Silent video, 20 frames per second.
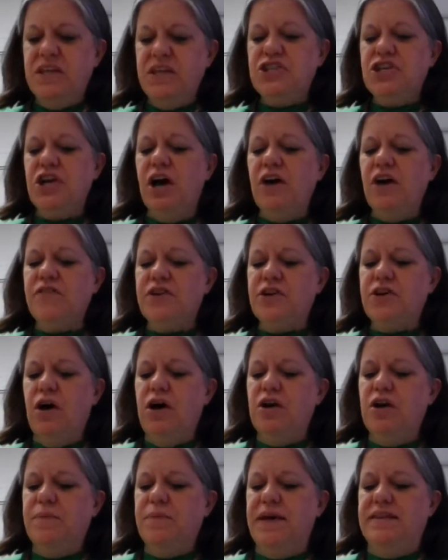She often
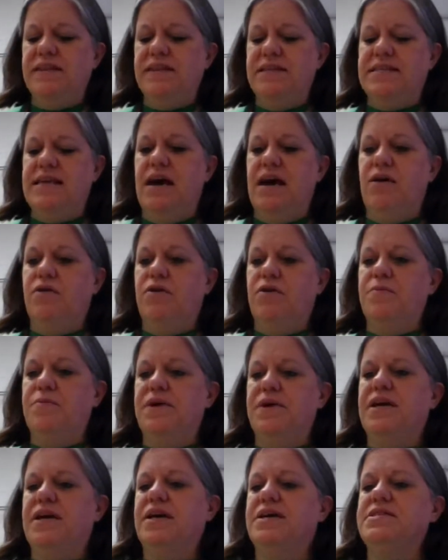called me at this hour
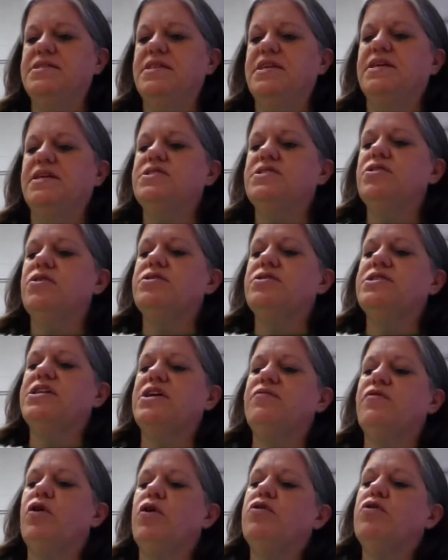because the uncertainty
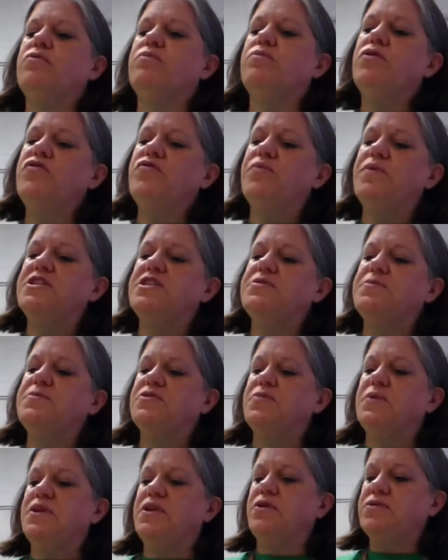of her own movements
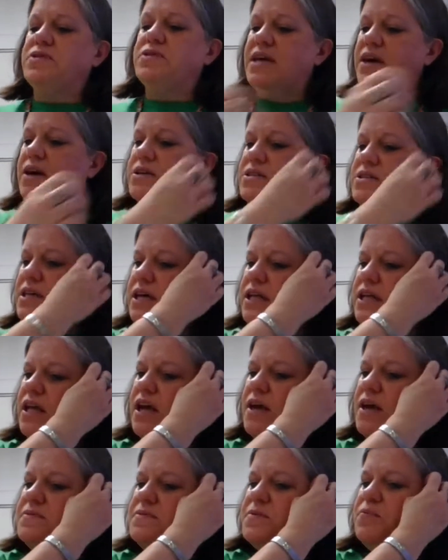between hotels and
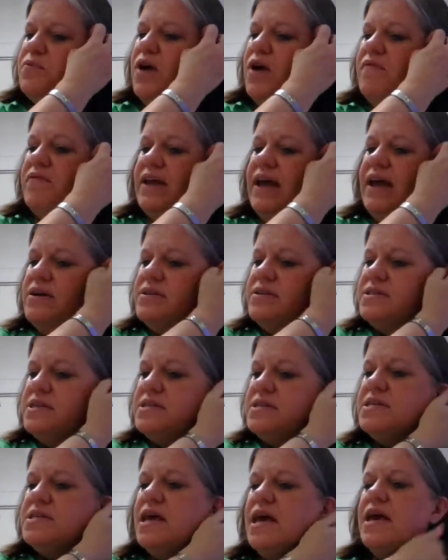clubs and private
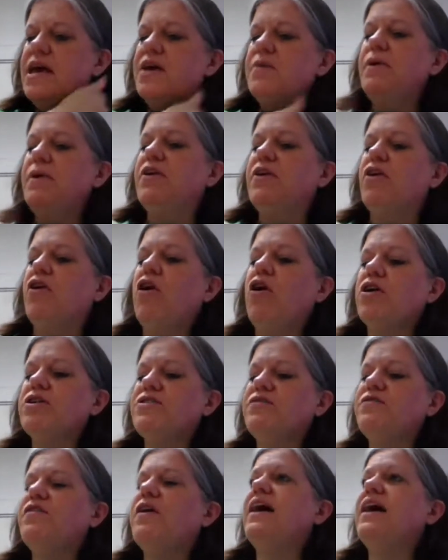houses made her hard
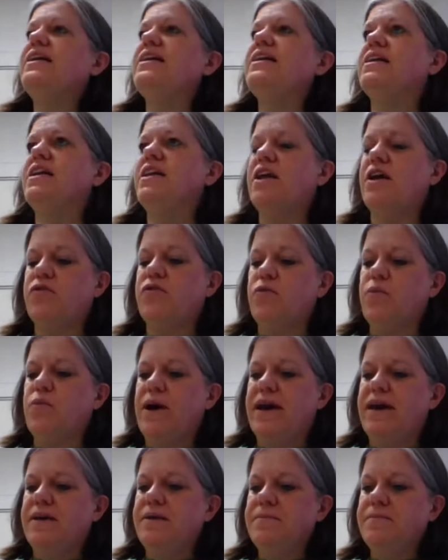to find in any other
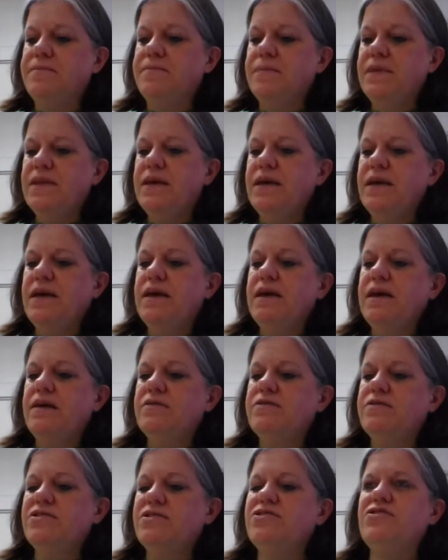way.
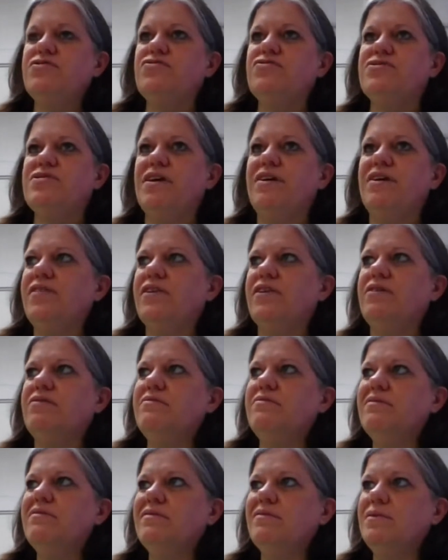She just used her cell
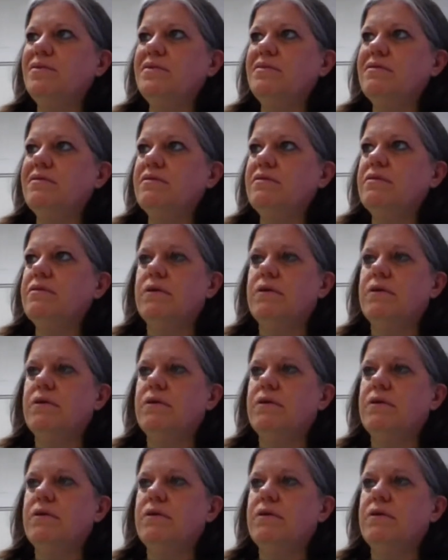phone. I mean,